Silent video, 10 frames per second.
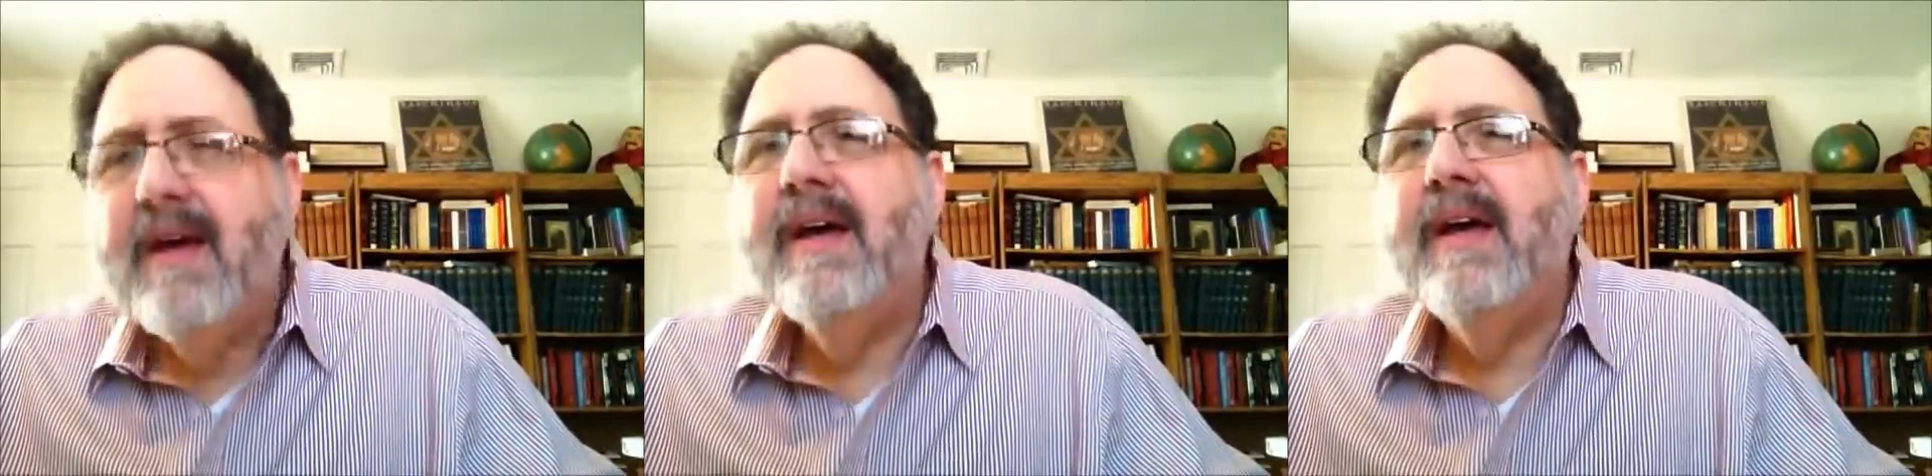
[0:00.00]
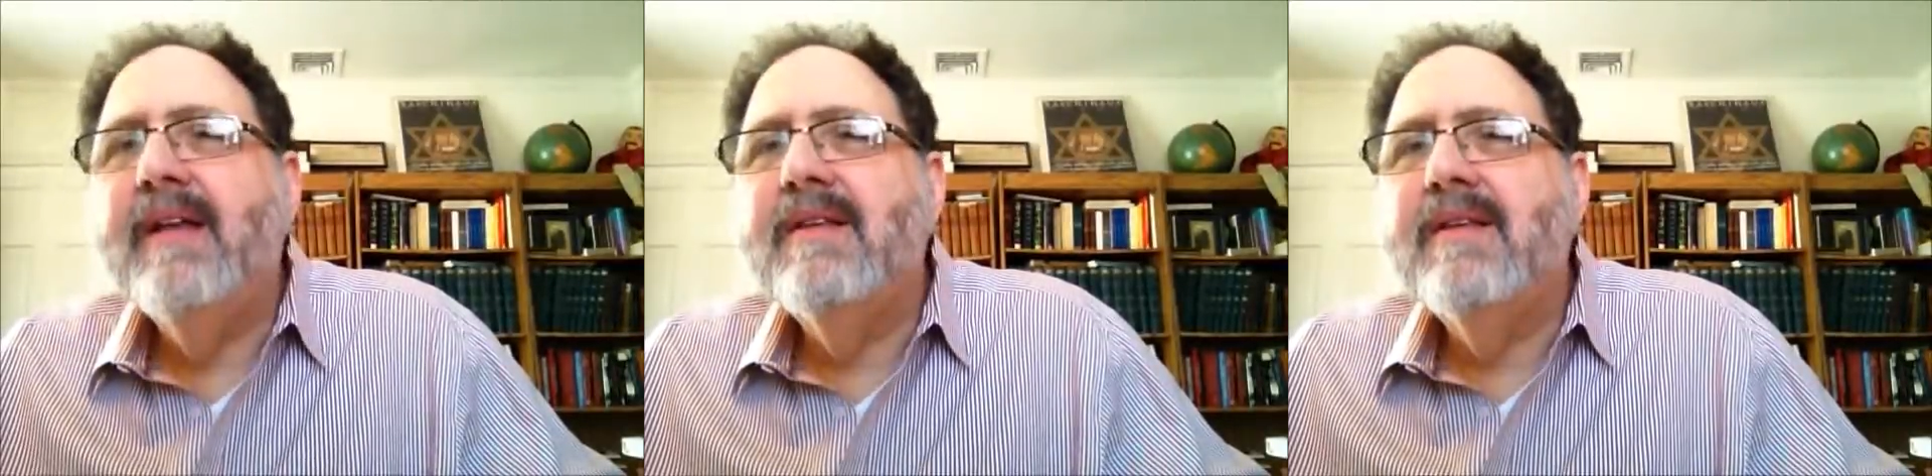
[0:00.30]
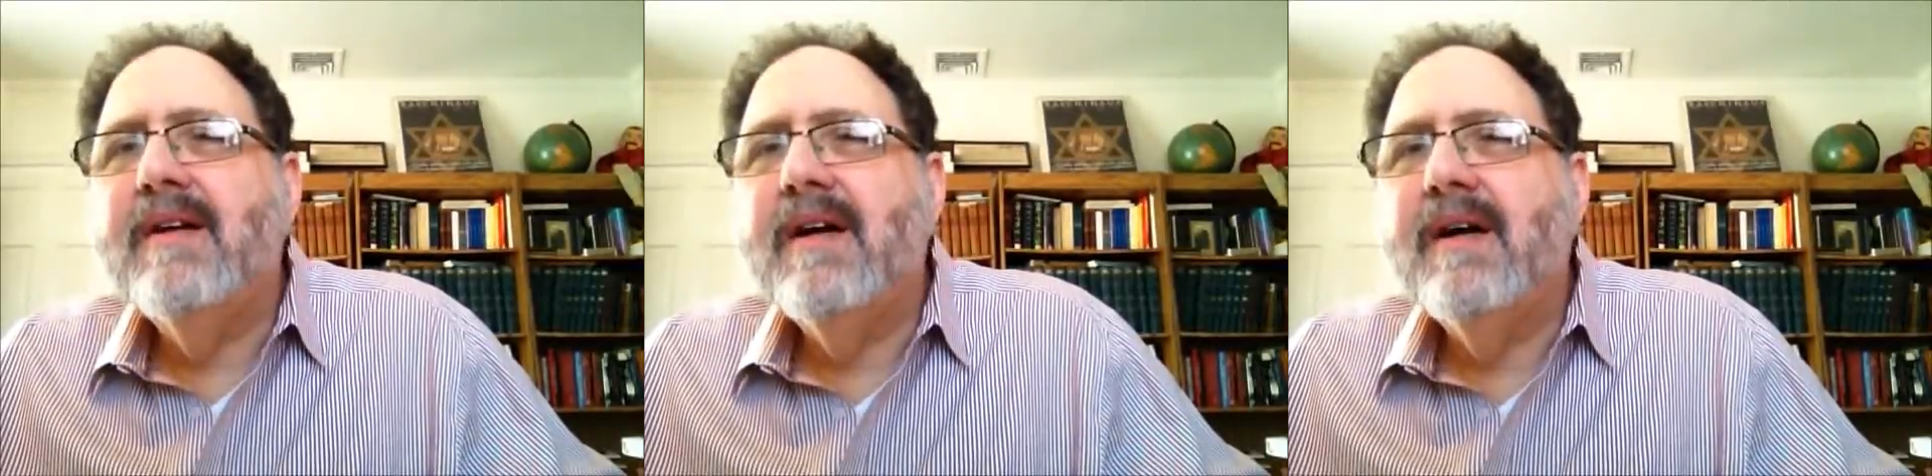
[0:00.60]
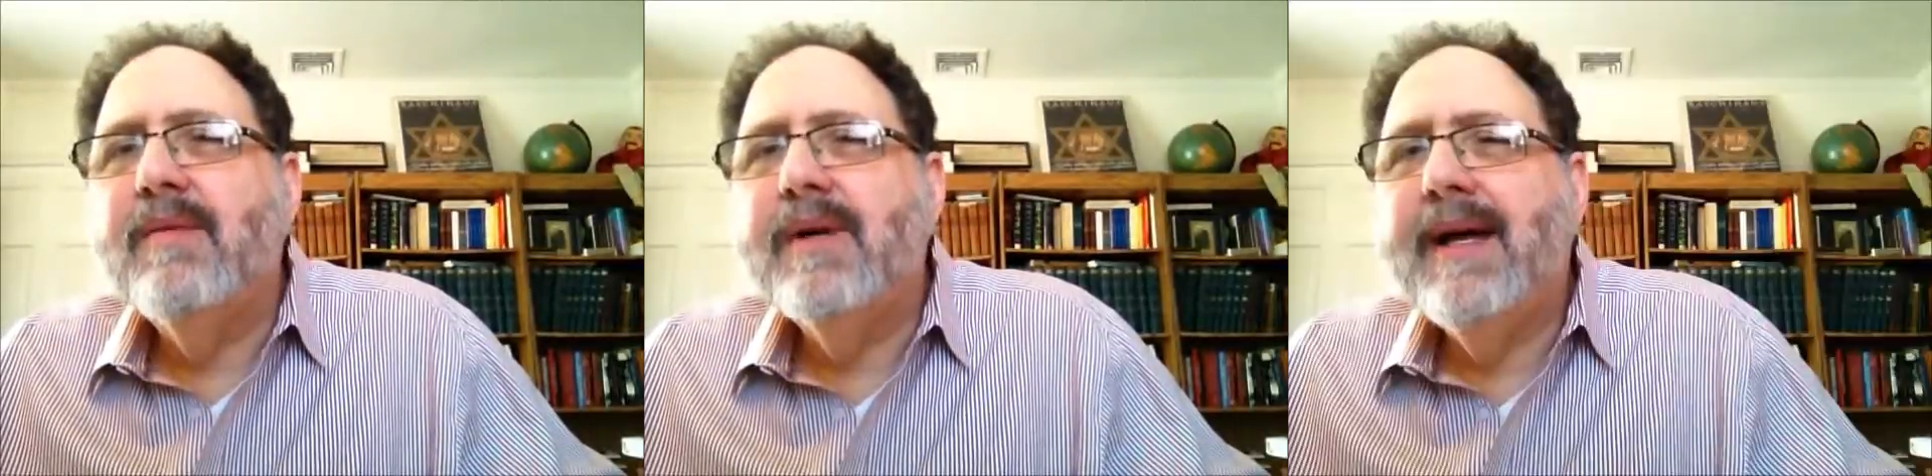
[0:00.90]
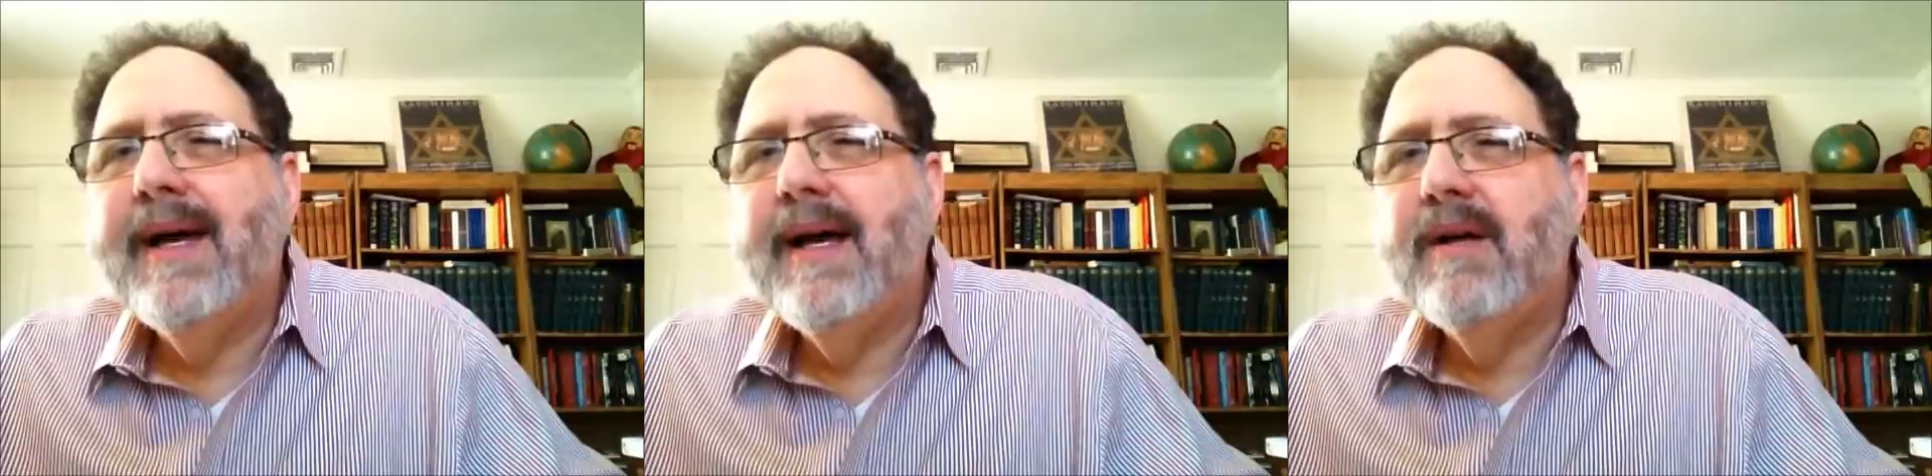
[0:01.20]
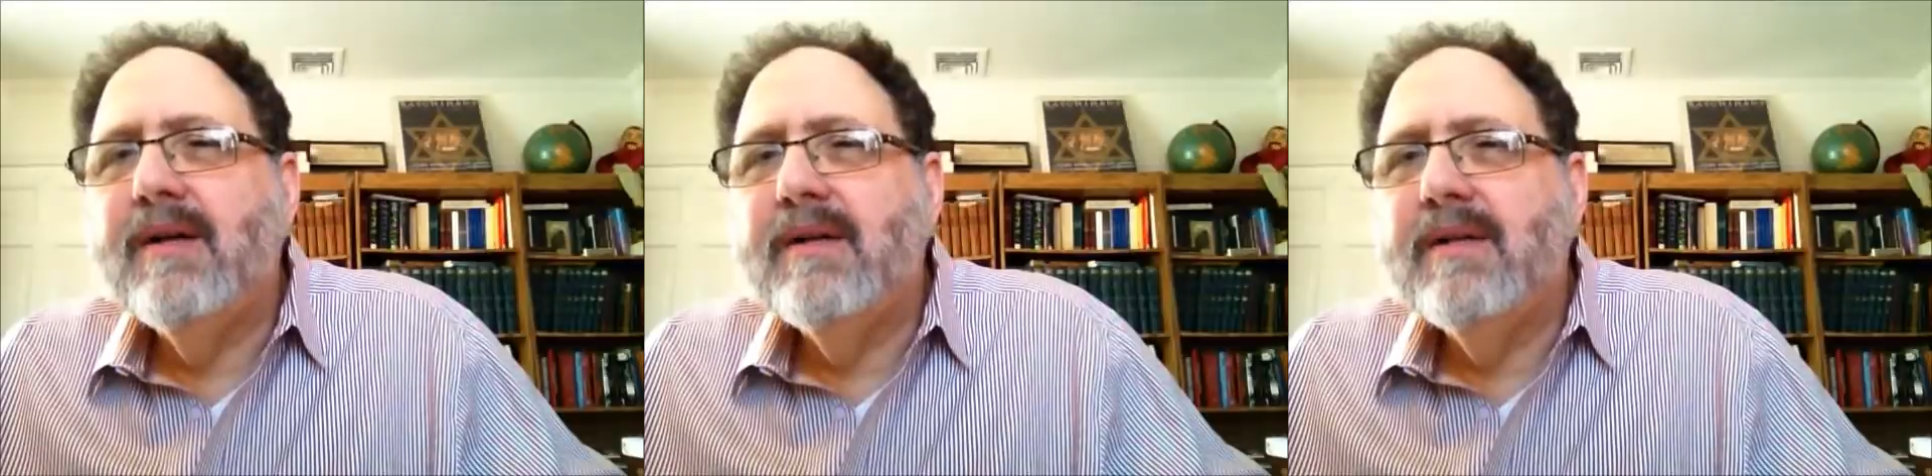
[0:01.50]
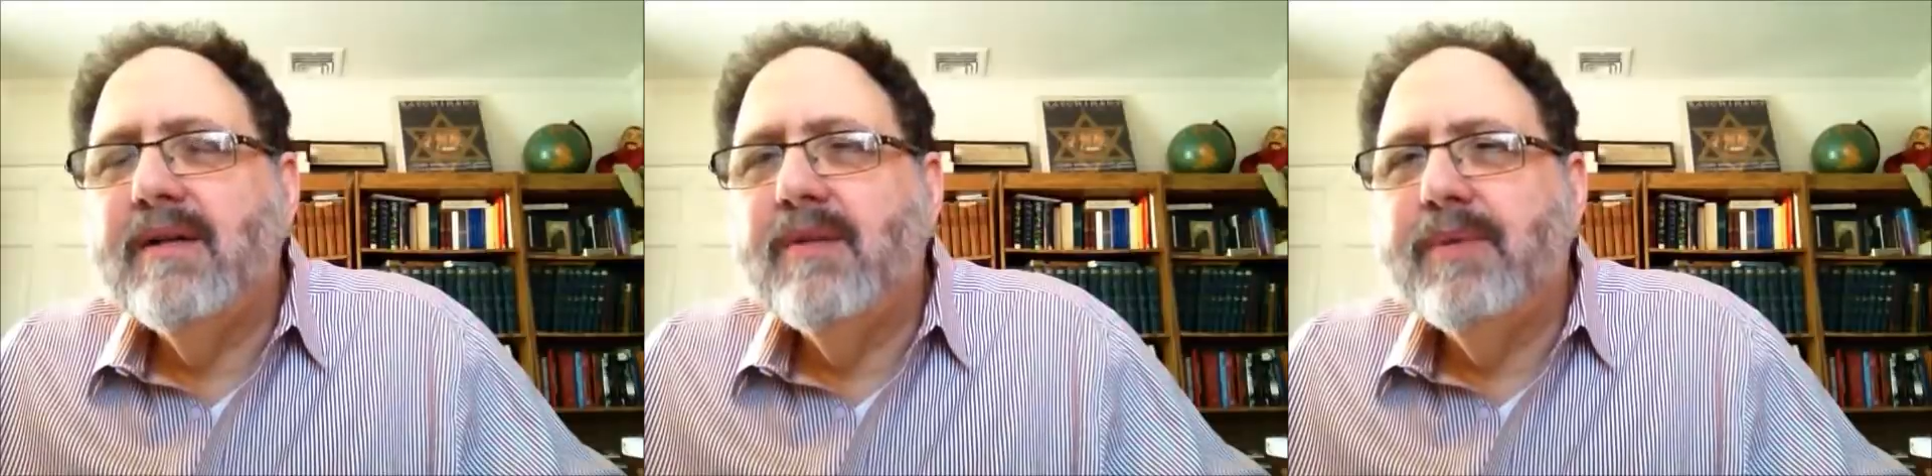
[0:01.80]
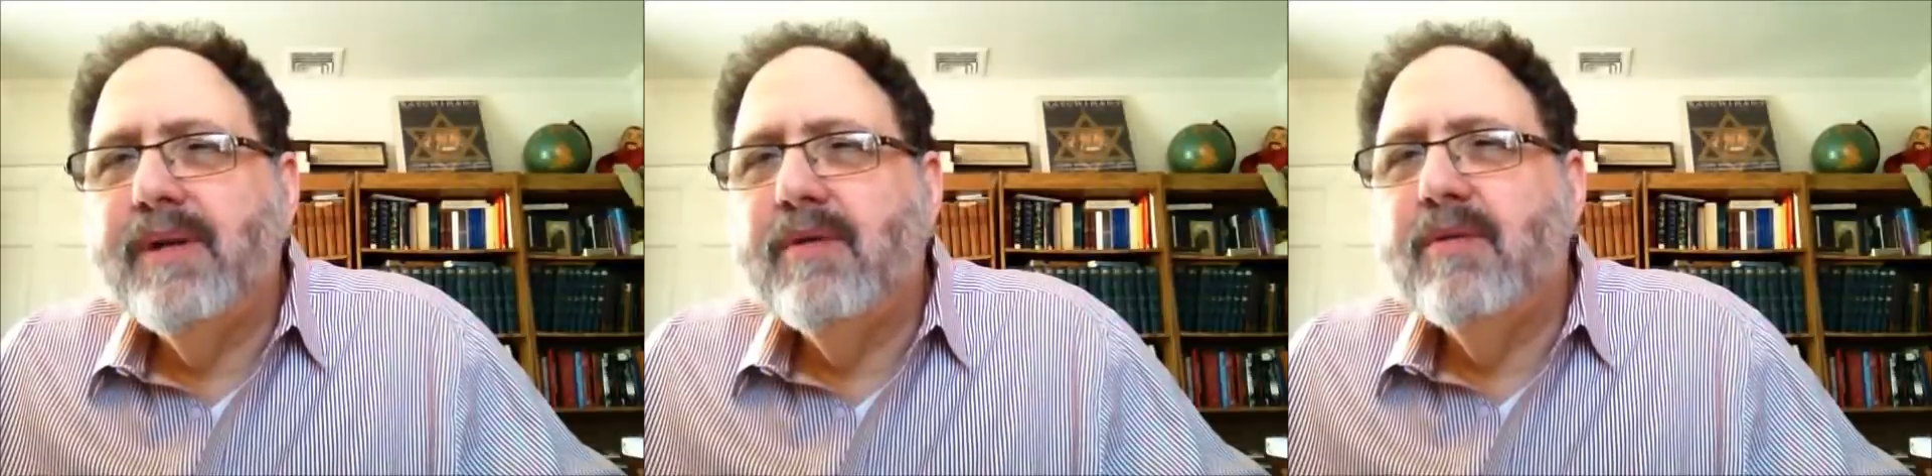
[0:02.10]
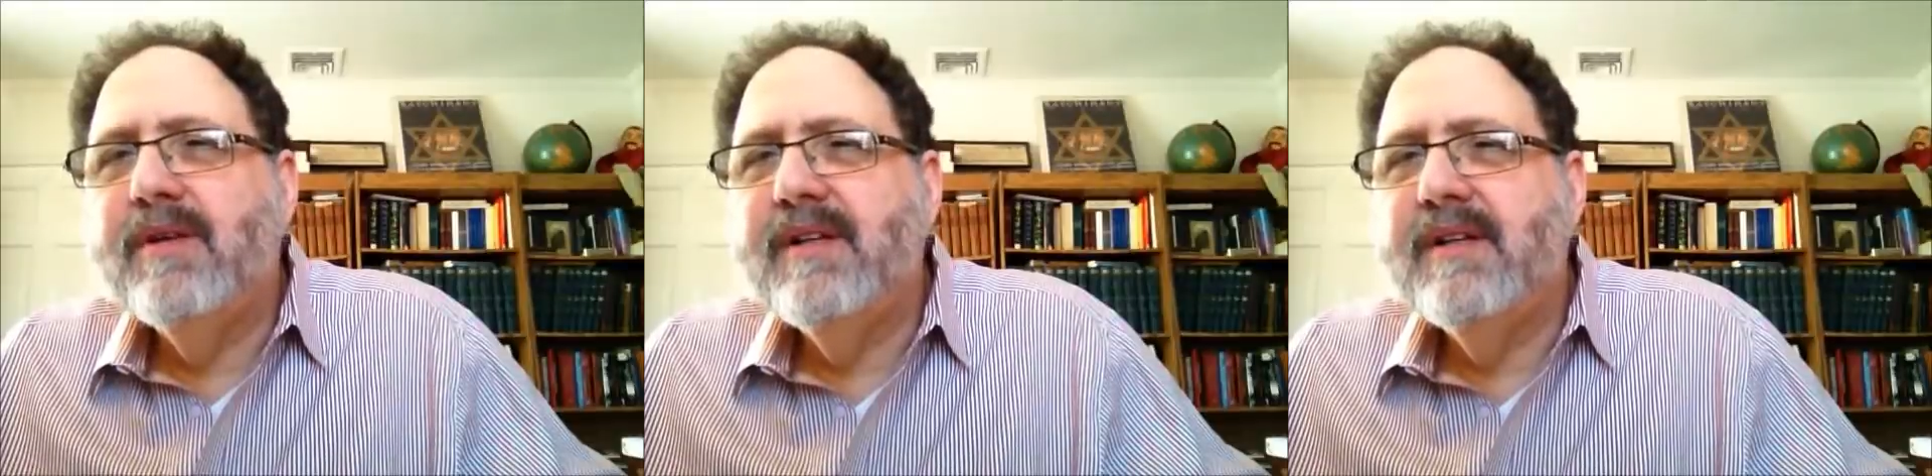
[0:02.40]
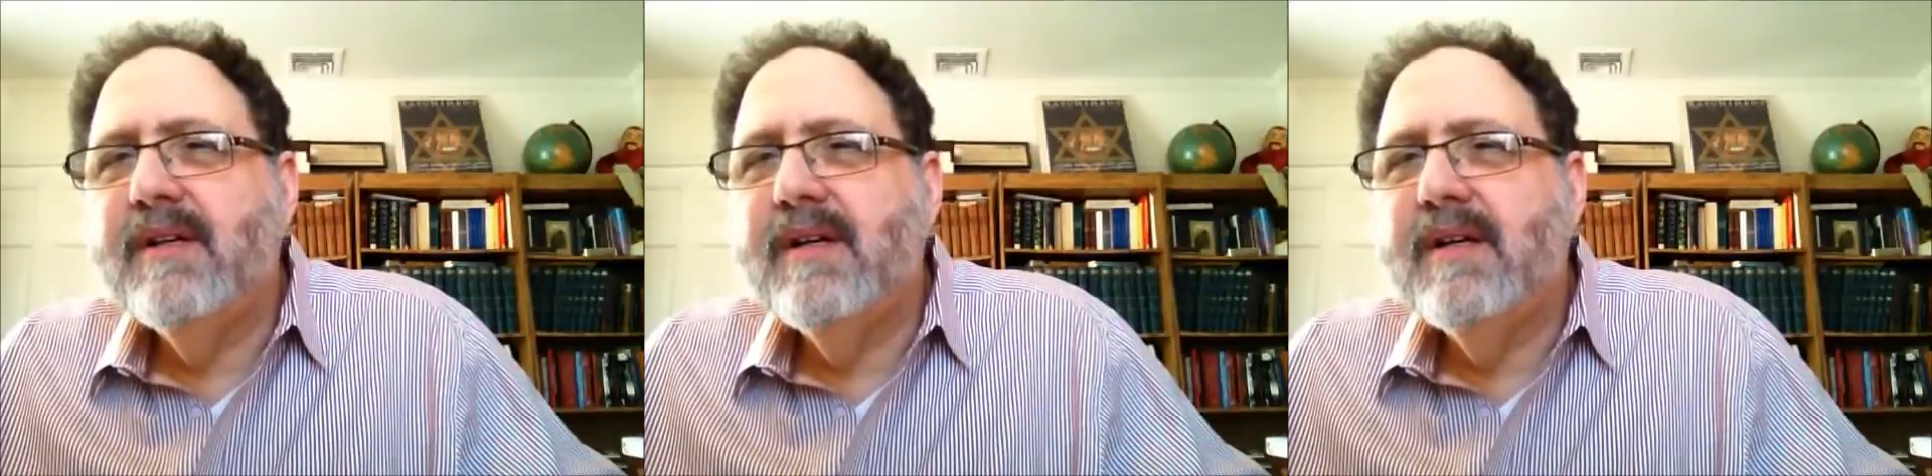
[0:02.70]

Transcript: And I want to add a little bit on